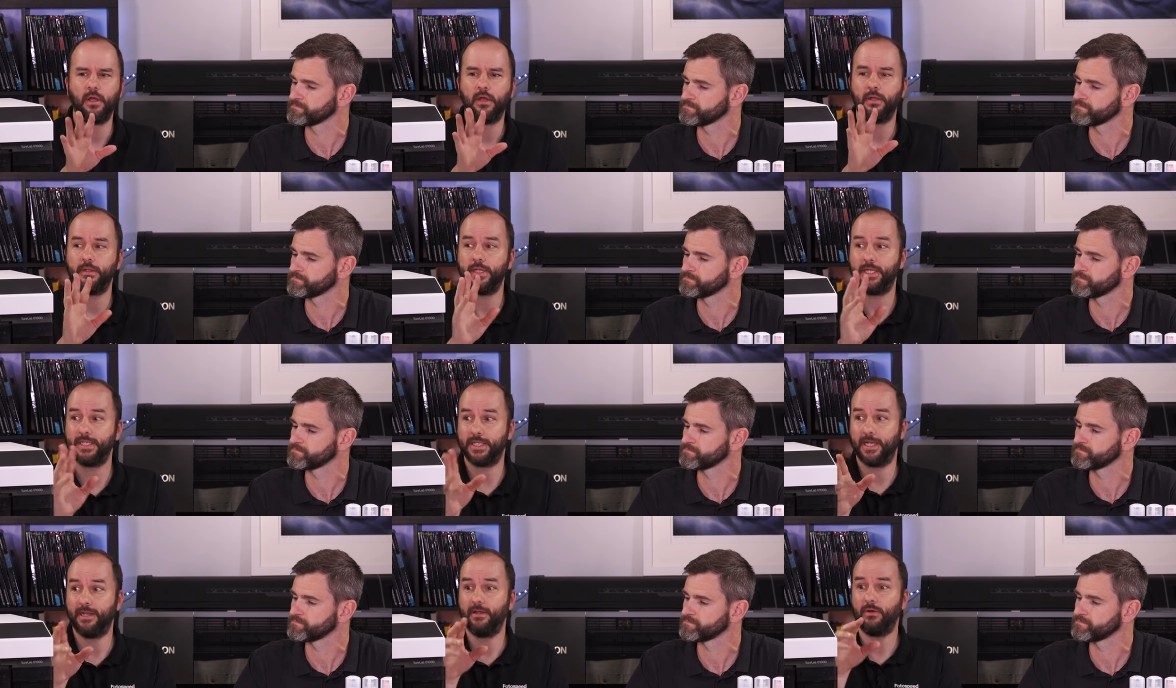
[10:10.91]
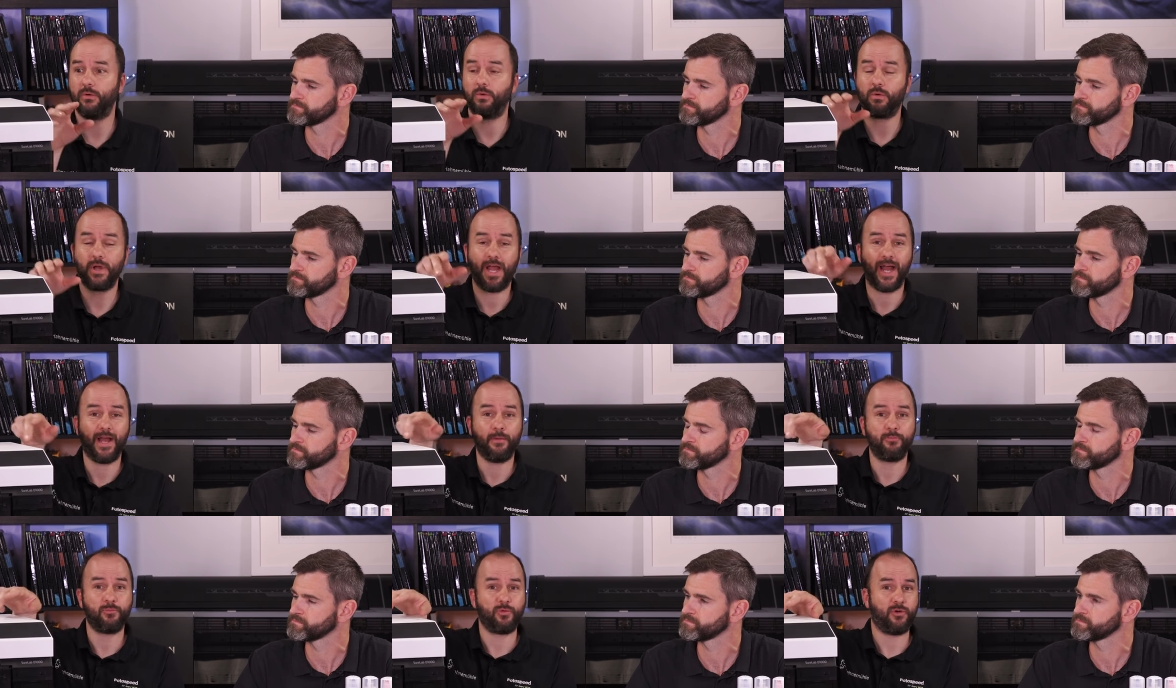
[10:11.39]
Speaker 1: there's a little
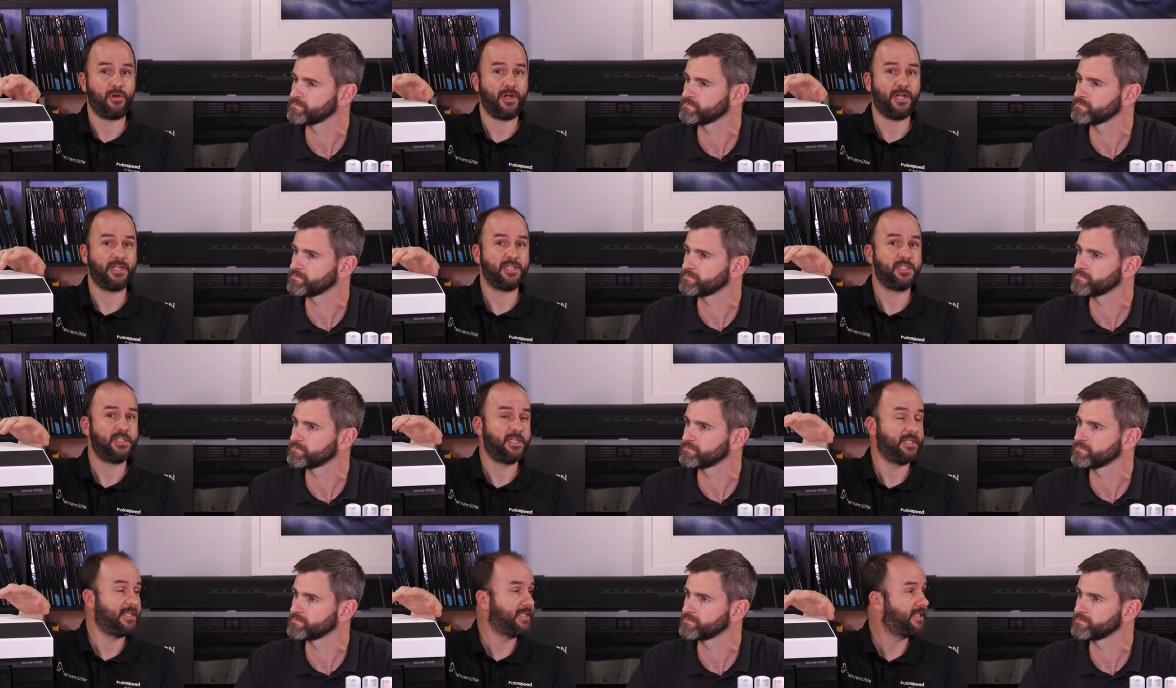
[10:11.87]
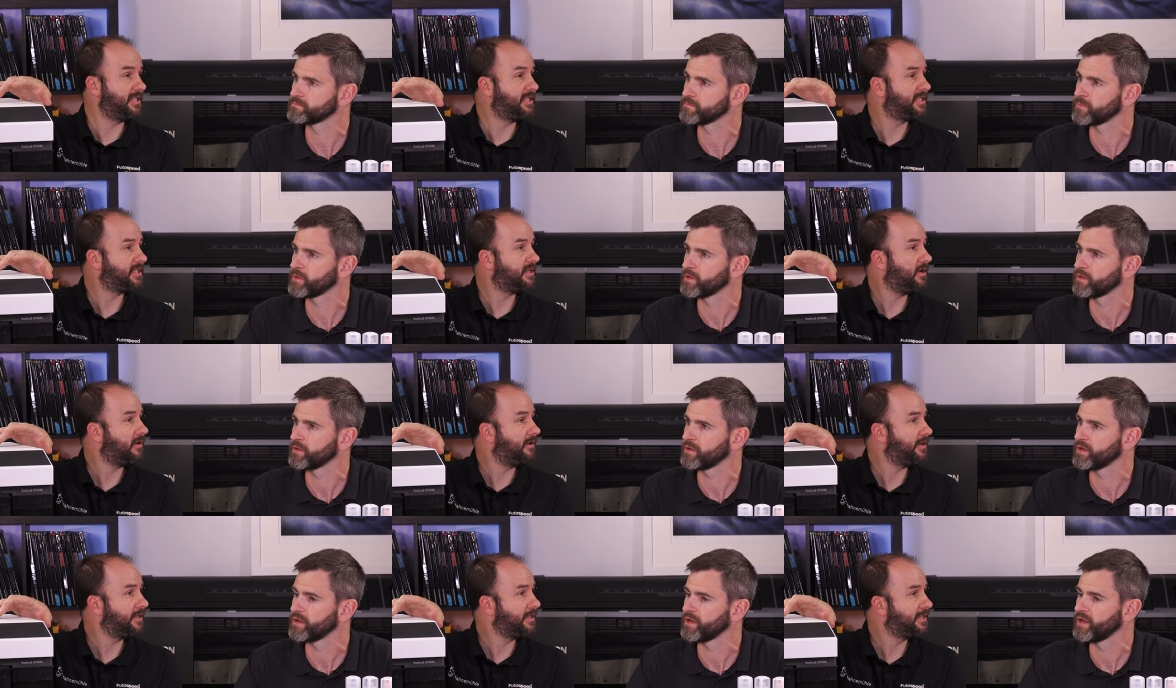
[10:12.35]
camera actually
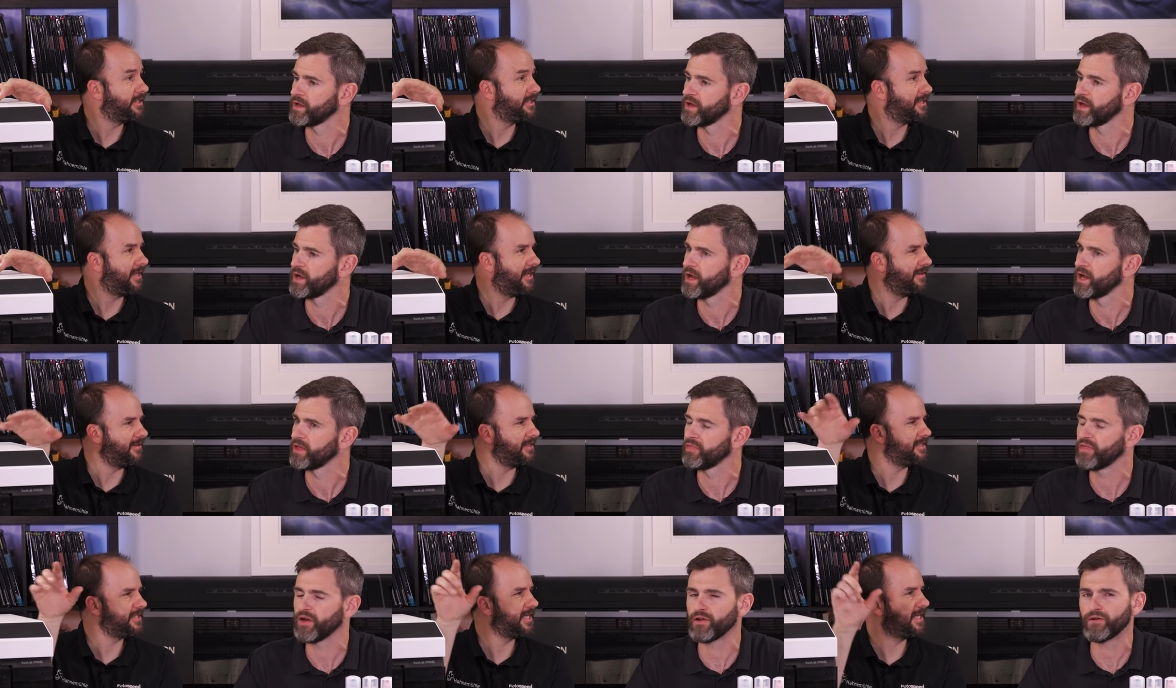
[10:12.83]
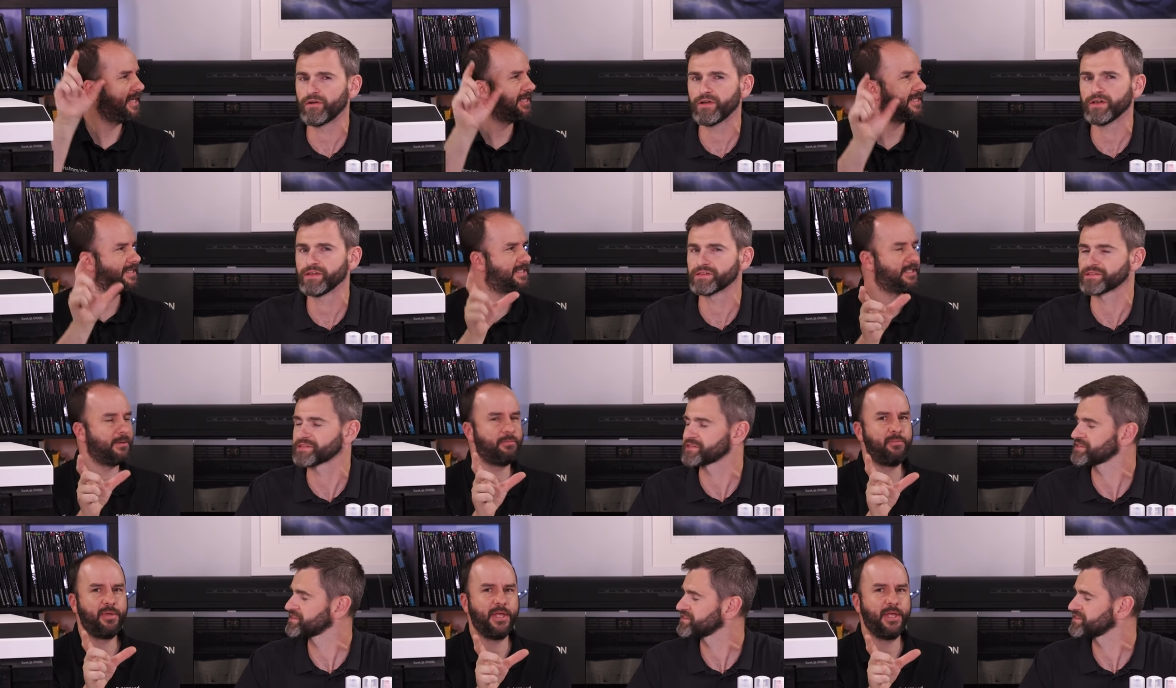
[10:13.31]
inside, isn't there, that there takes is.